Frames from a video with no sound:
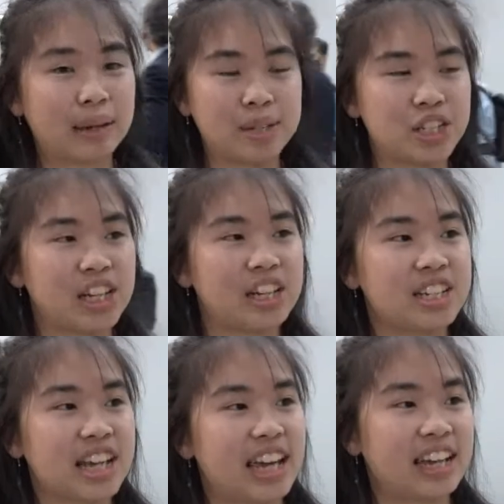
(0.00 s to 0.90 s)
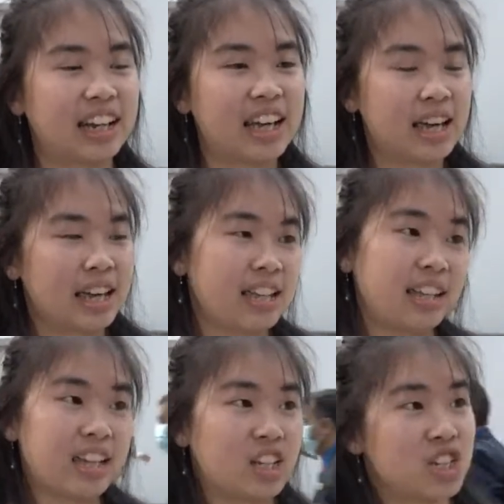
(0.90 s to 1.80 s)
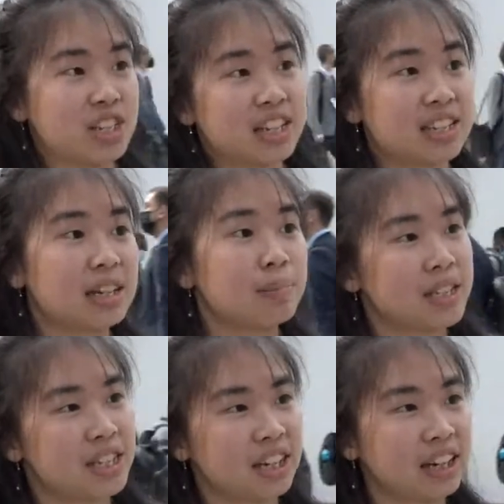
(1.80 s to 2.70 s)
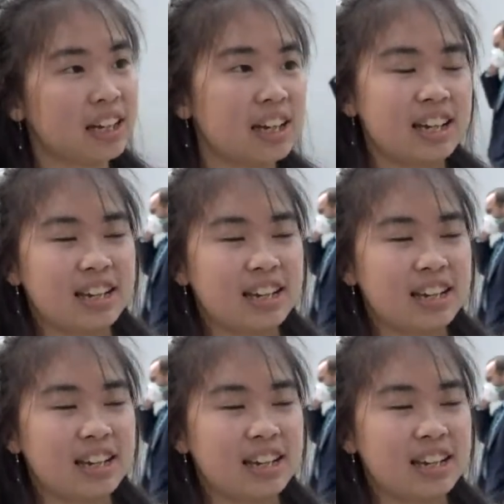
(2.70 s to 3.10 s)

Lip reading: climate change and in the energy sector in particular.